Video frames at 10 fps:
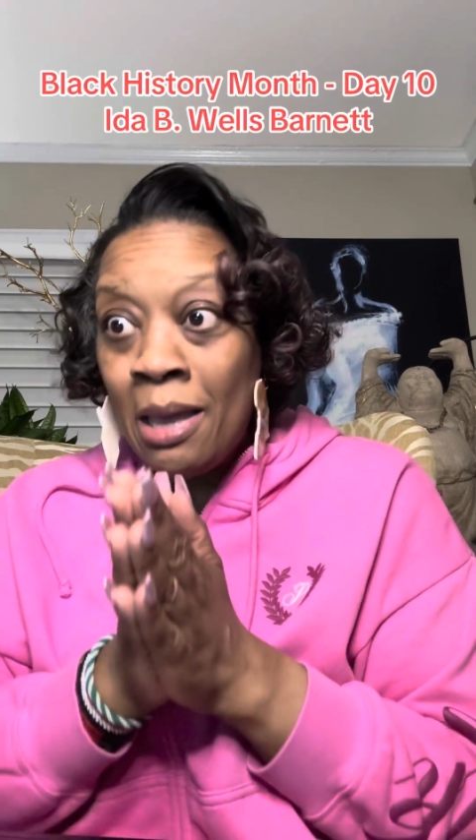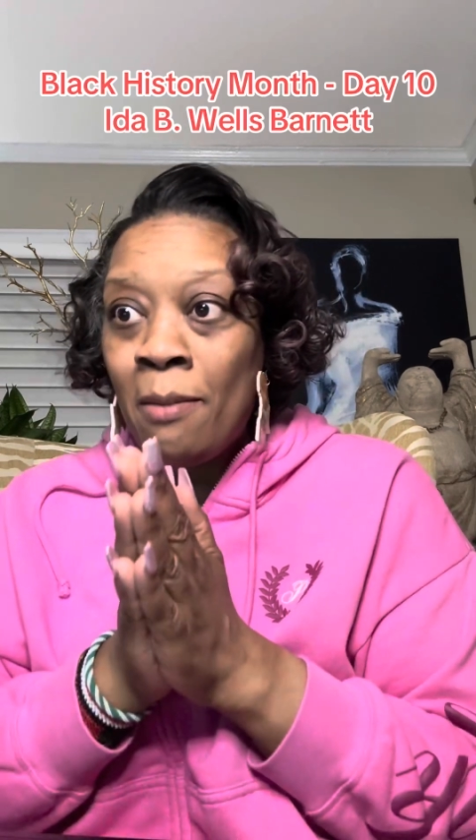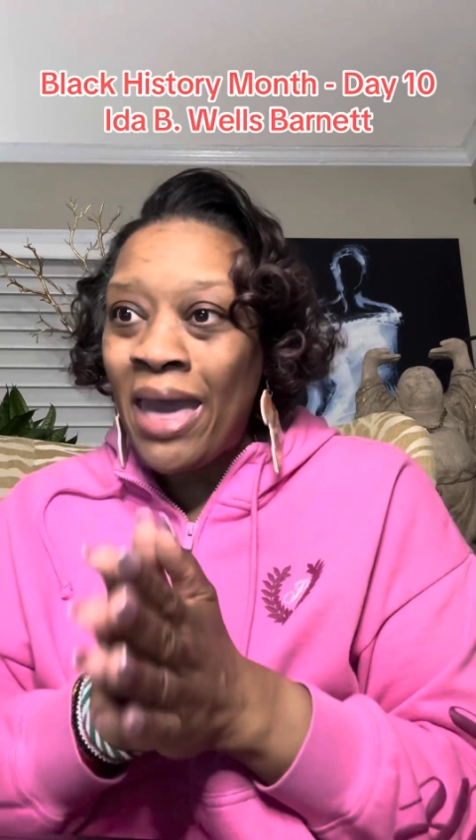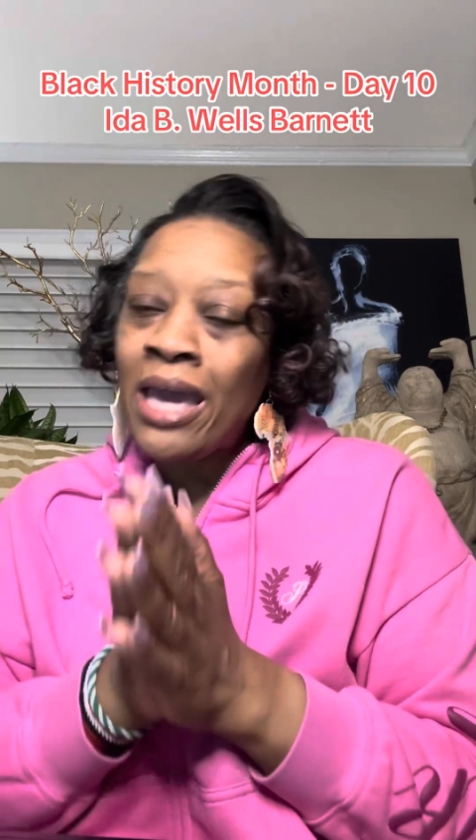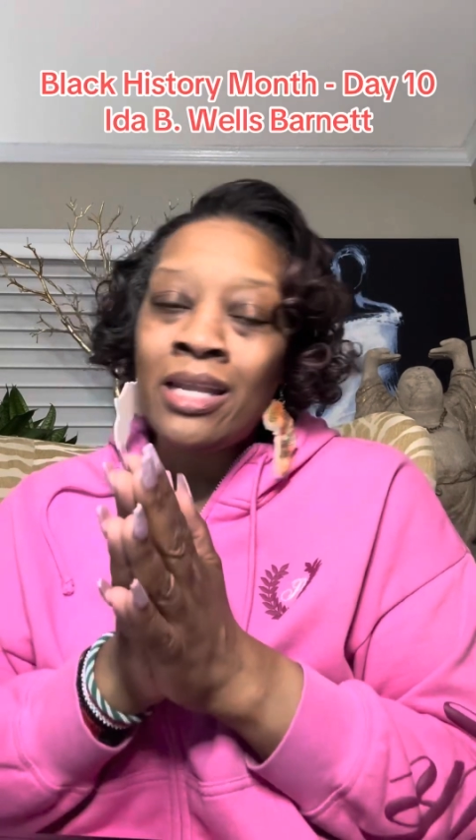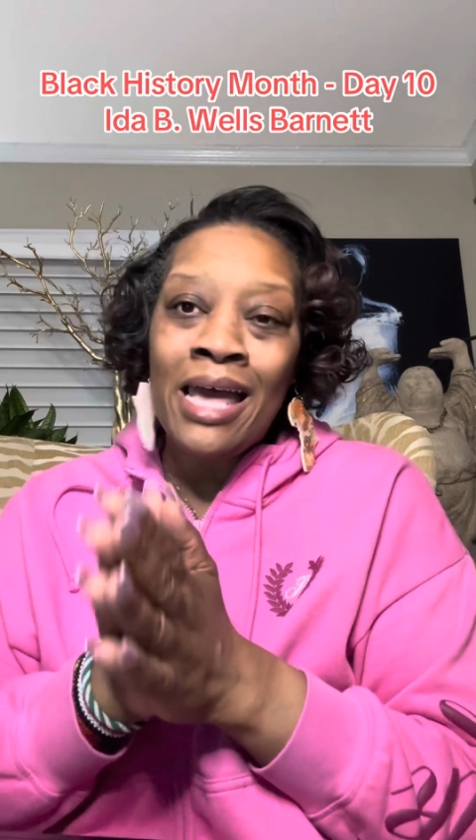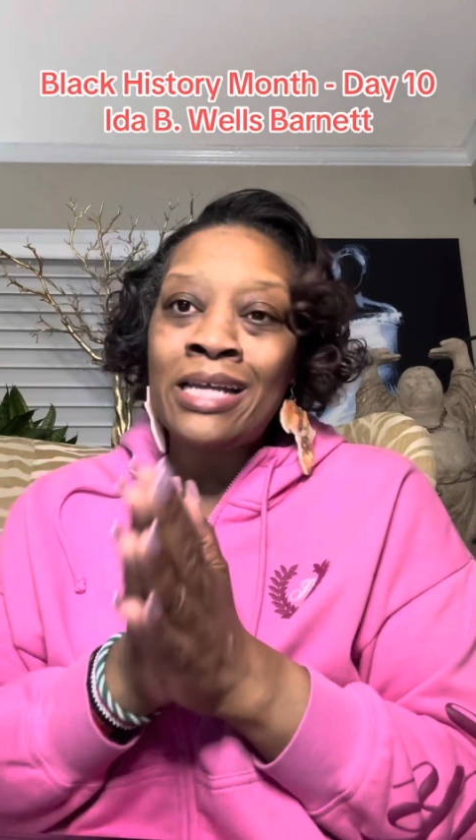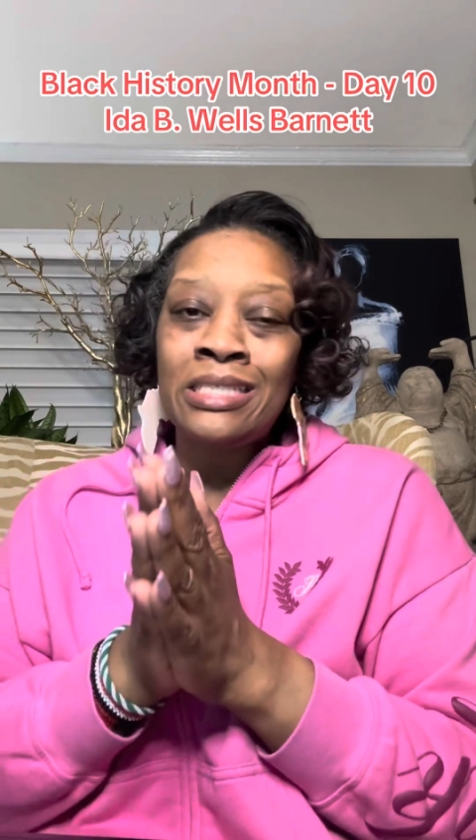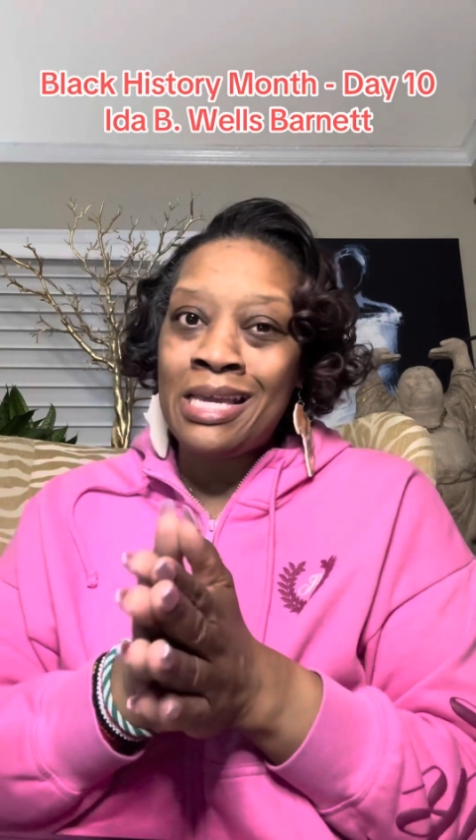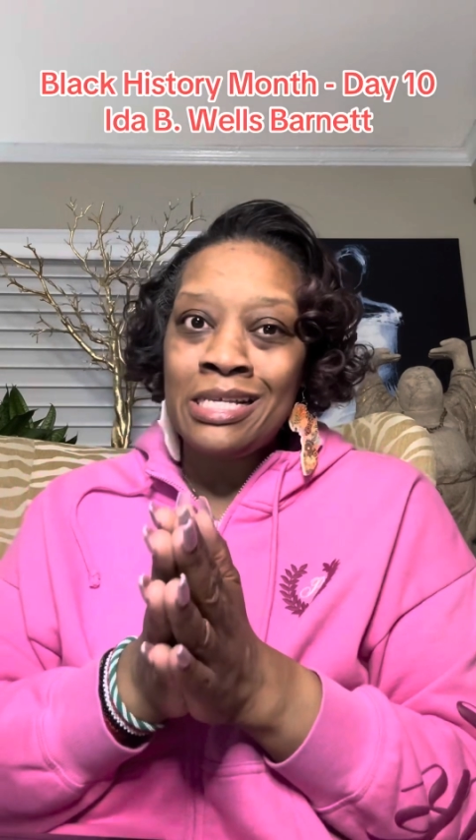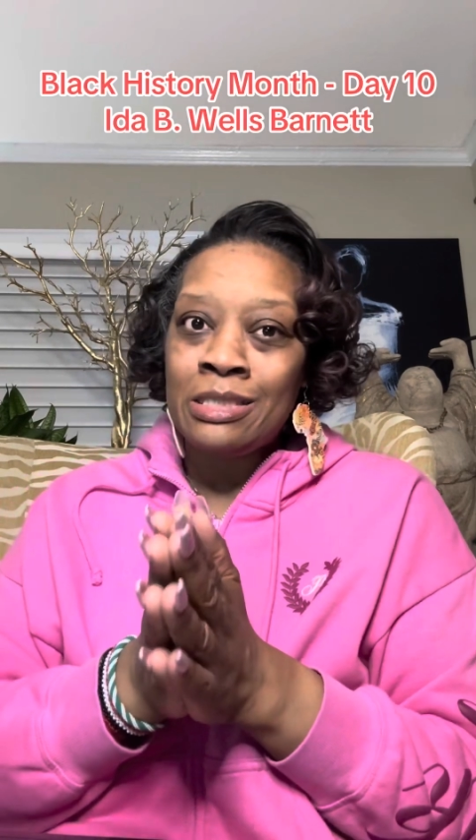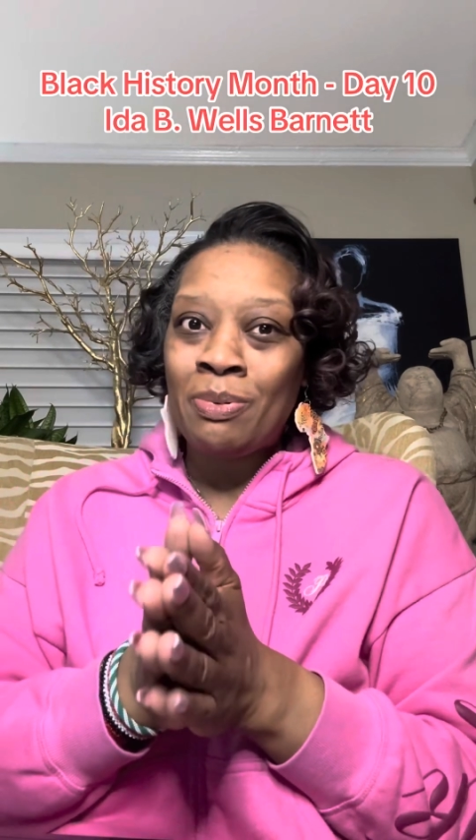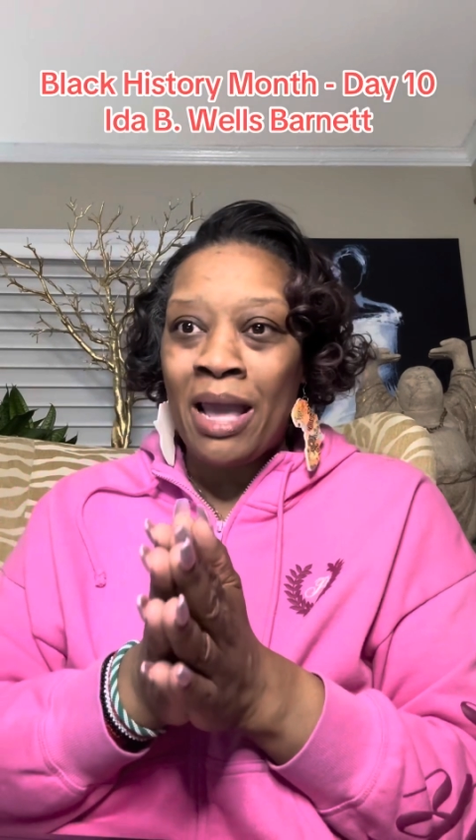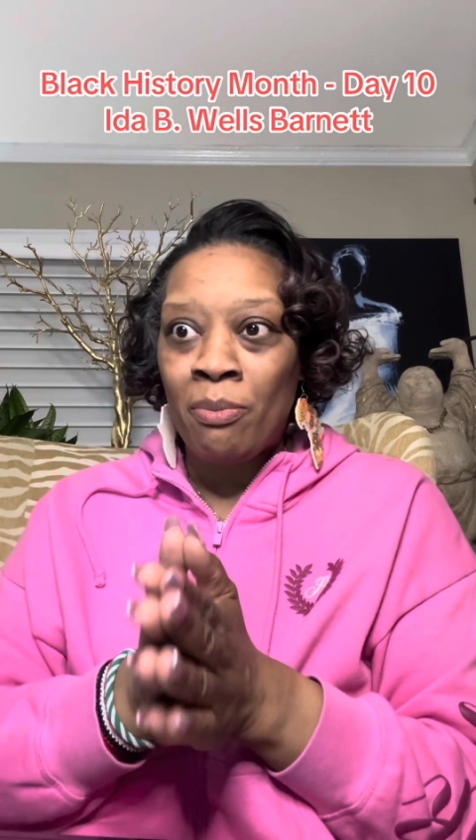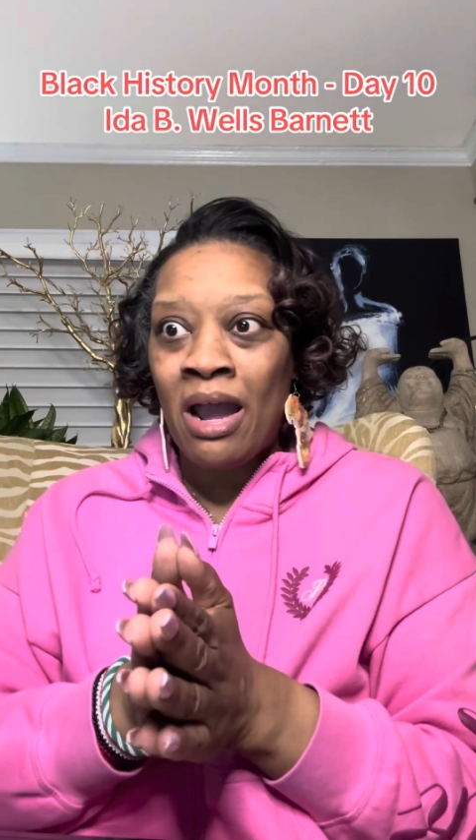backlash against
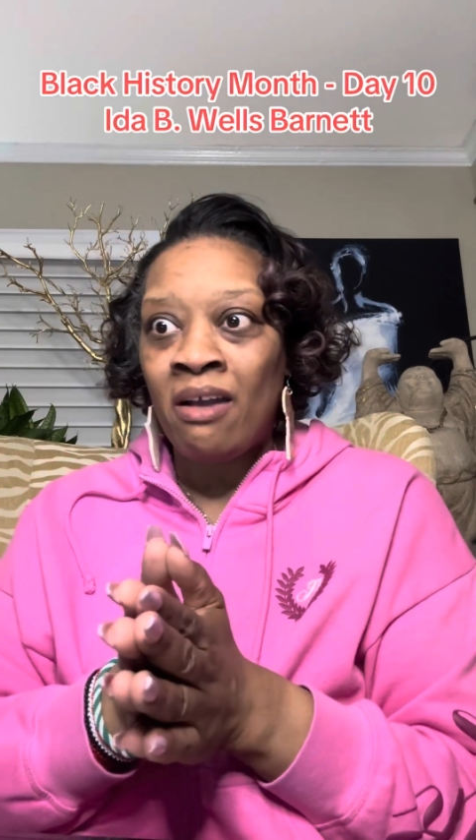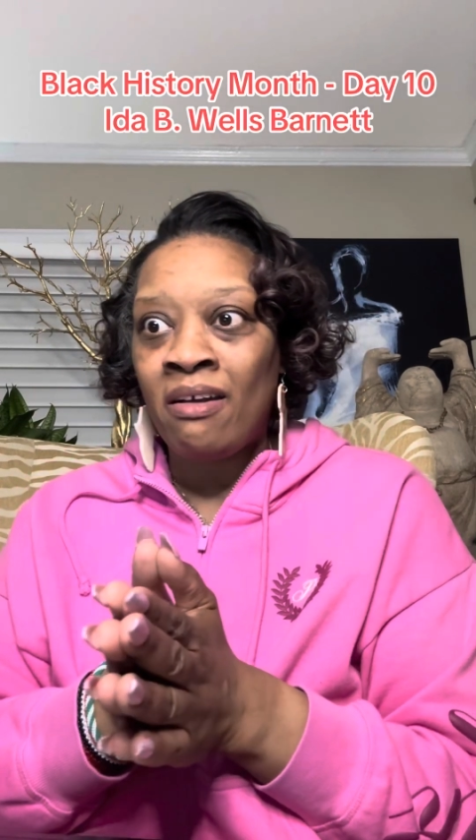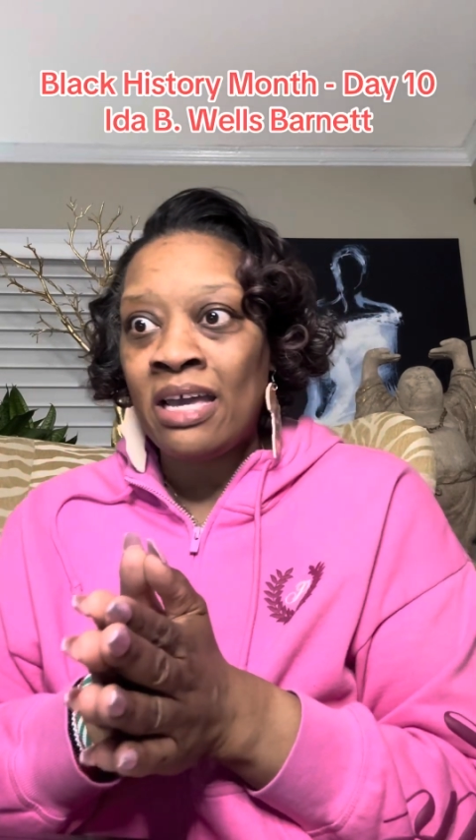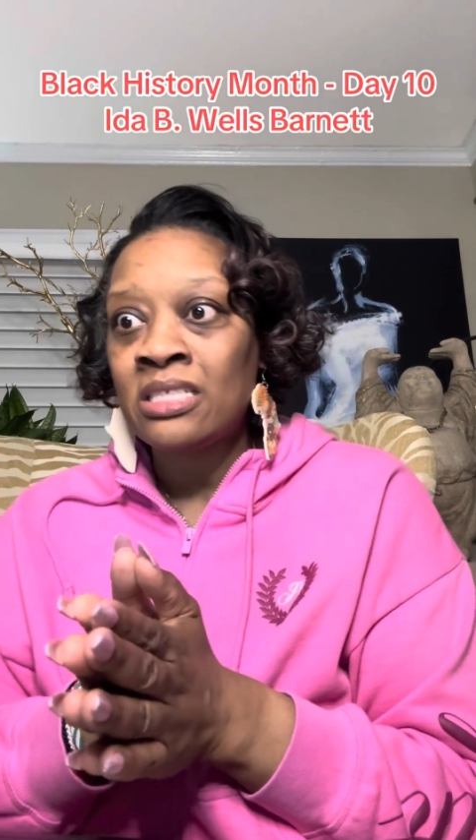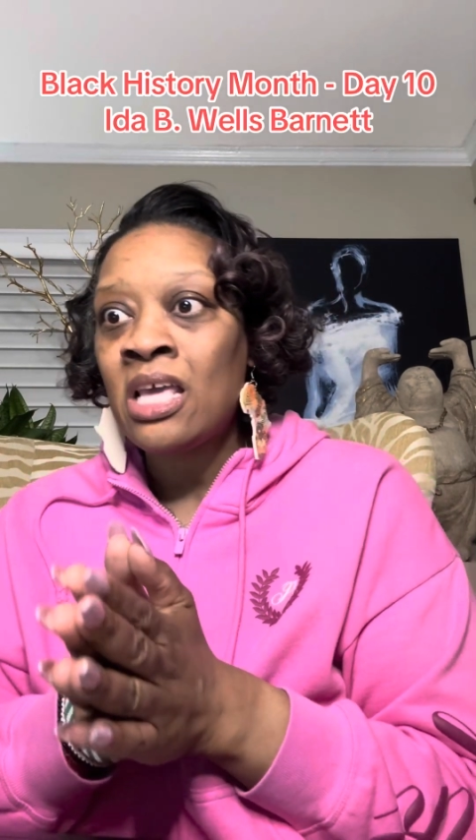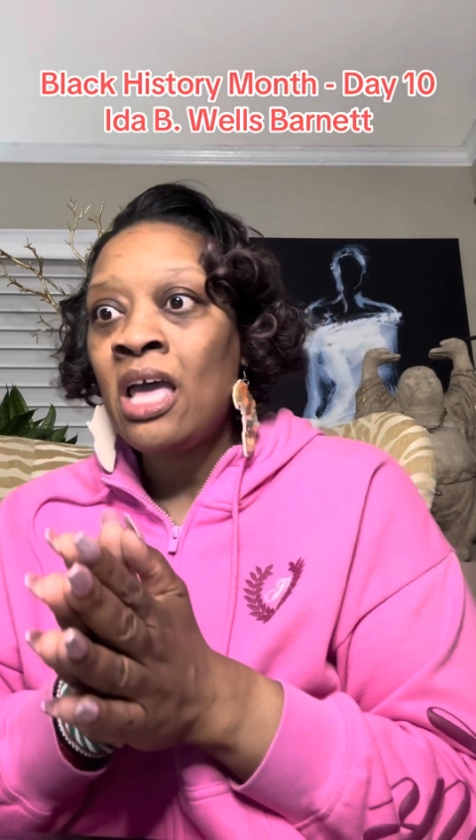Black progress.